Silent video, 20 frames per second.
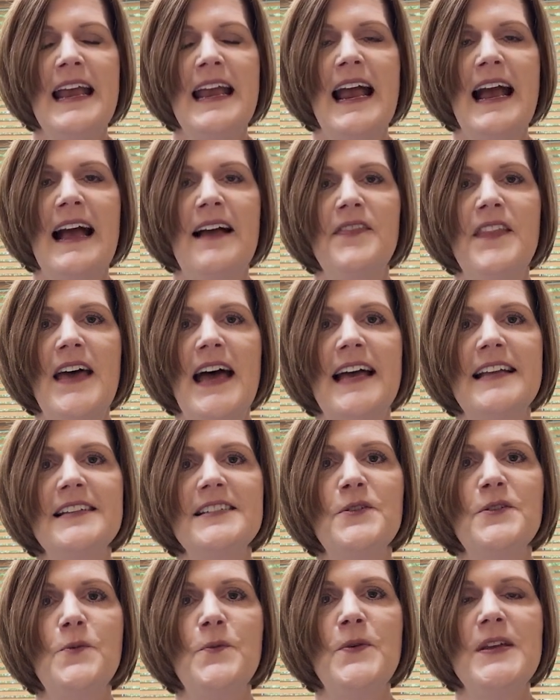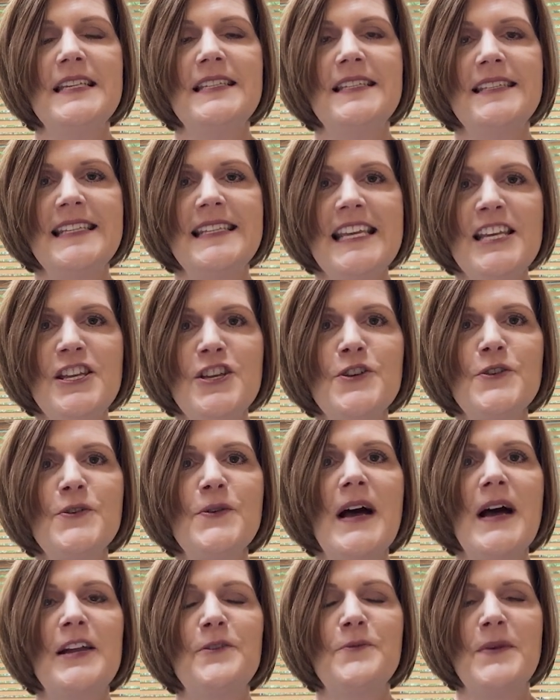and that we see
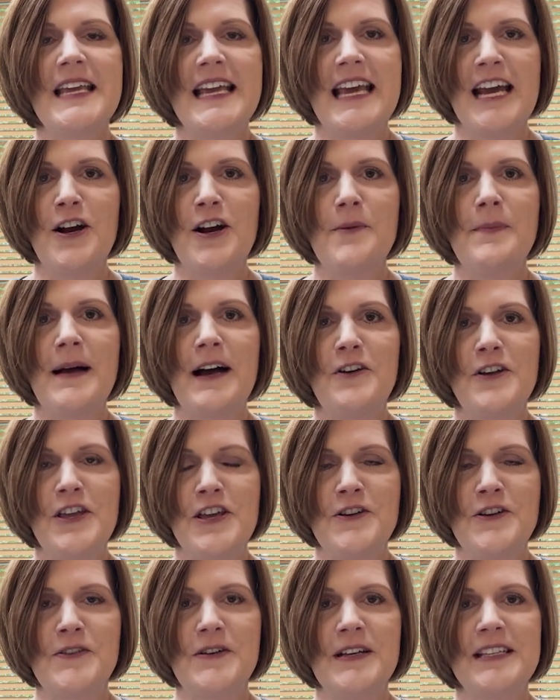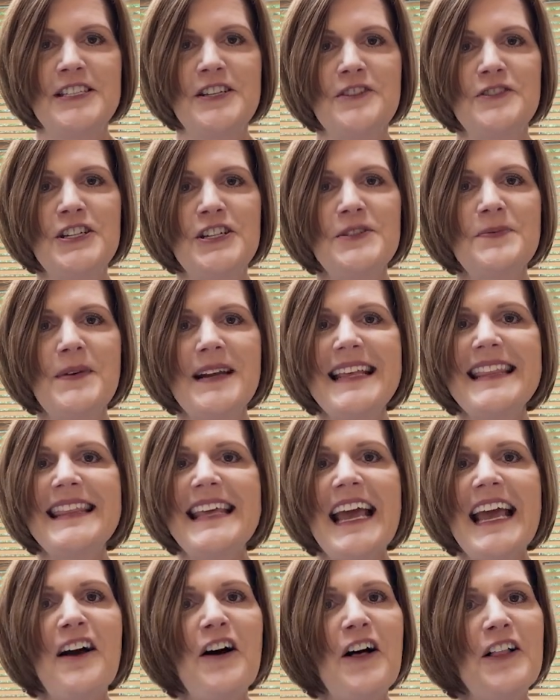you and we care about you. And so just want to
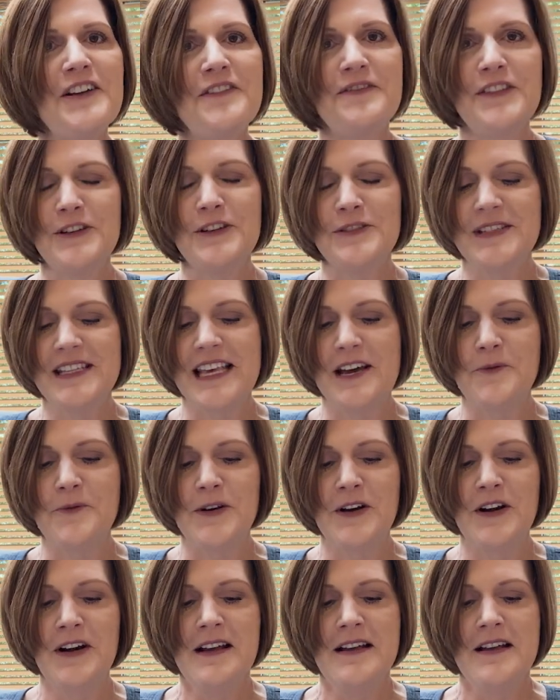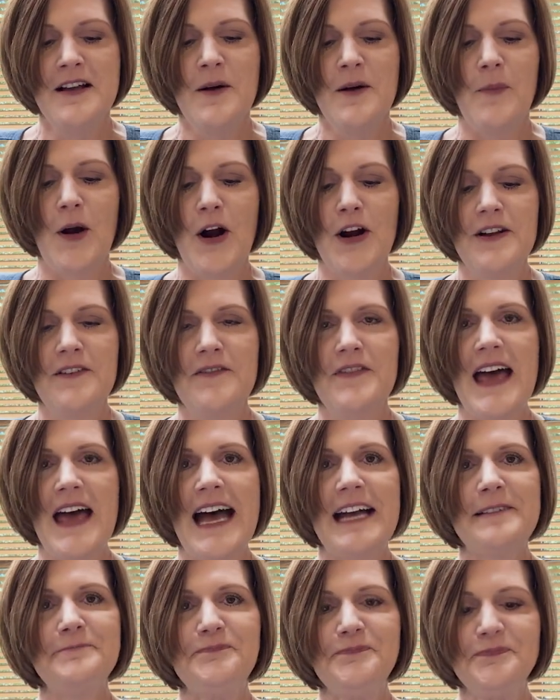thank all of those that were part of
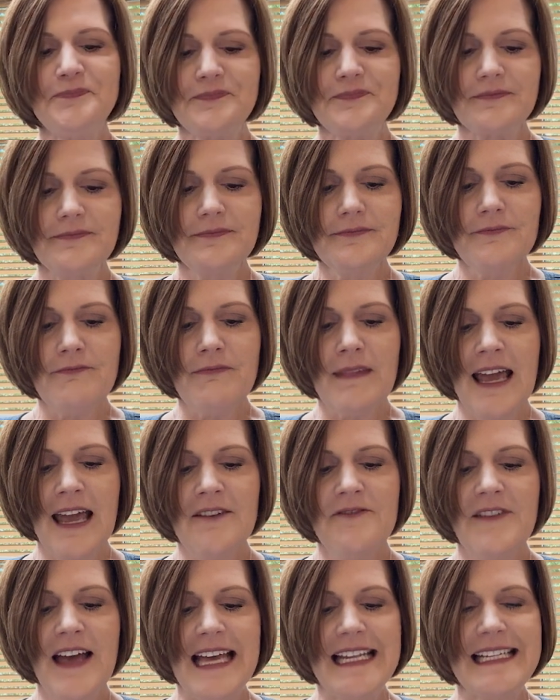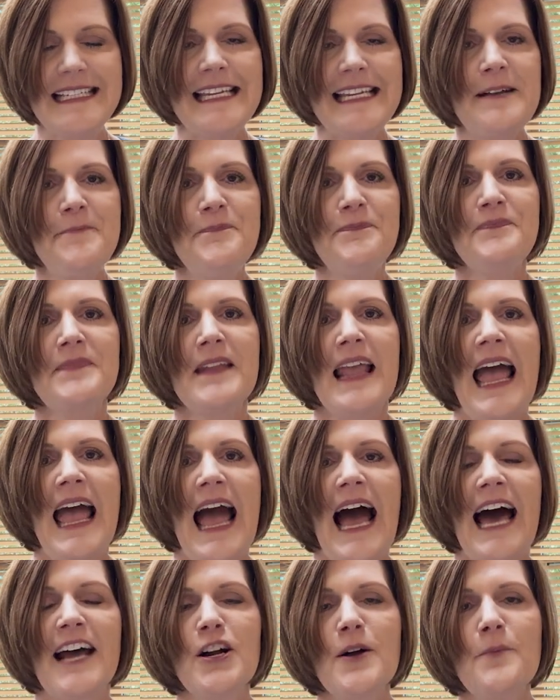that event.
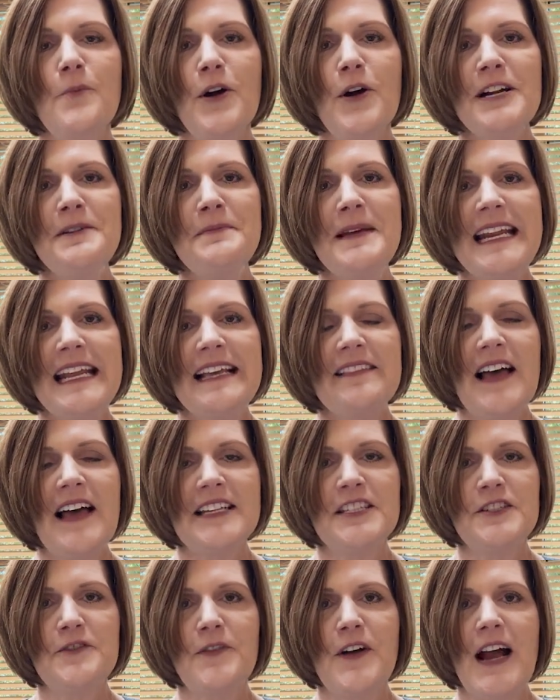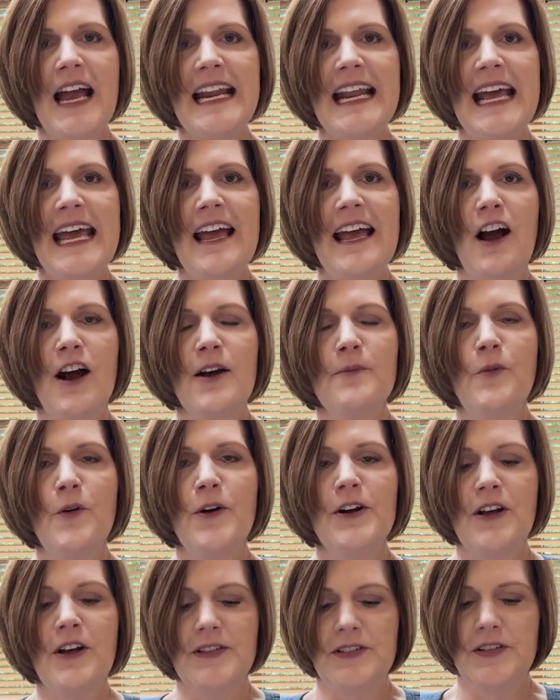At our board meeting last Friday, our
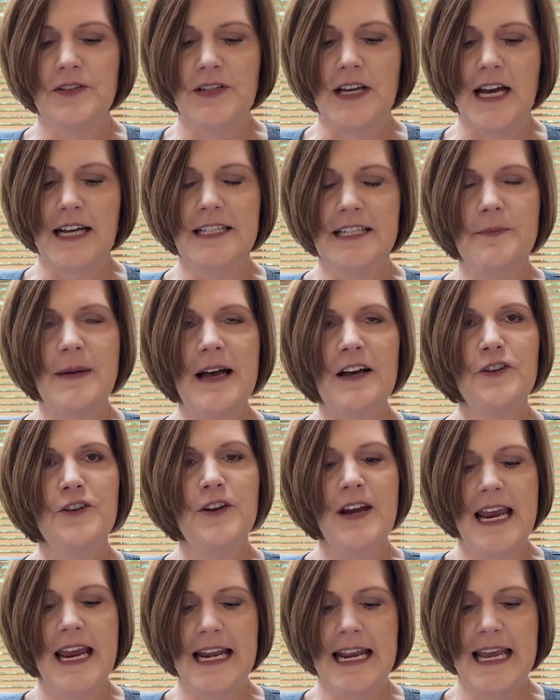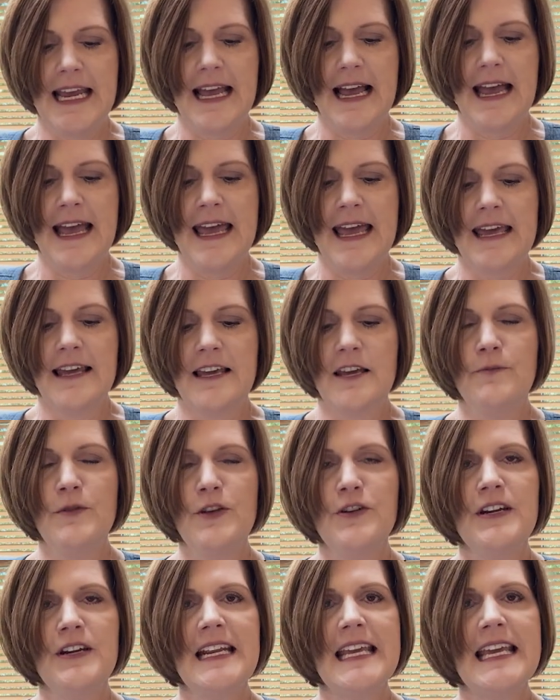board also talked about creating a
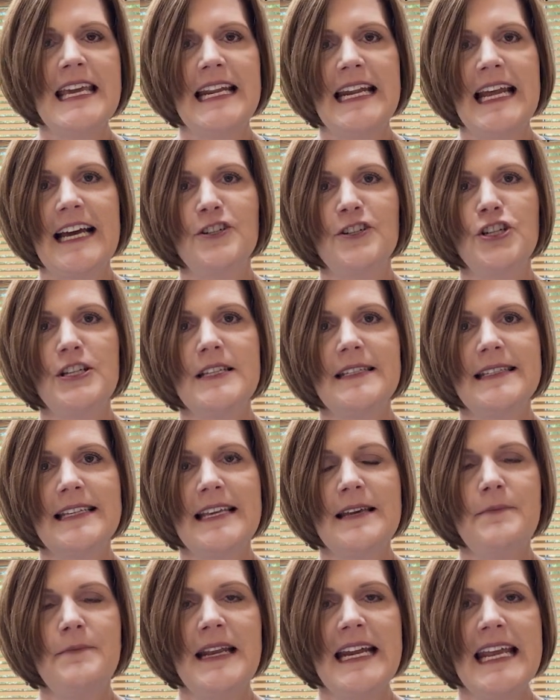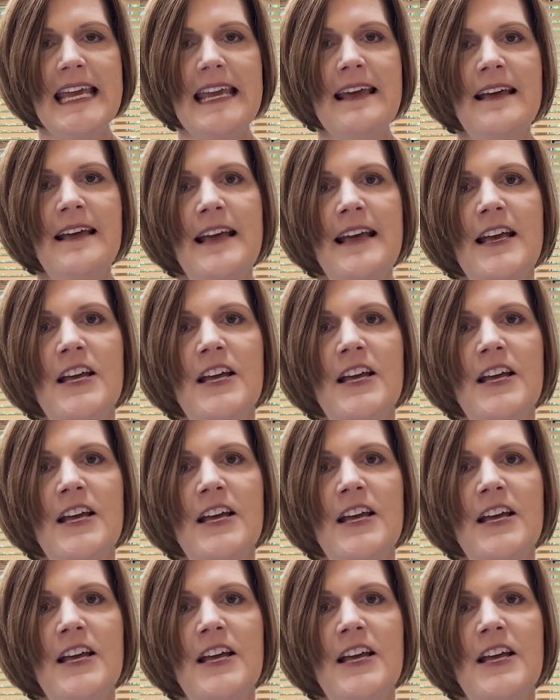community connections committee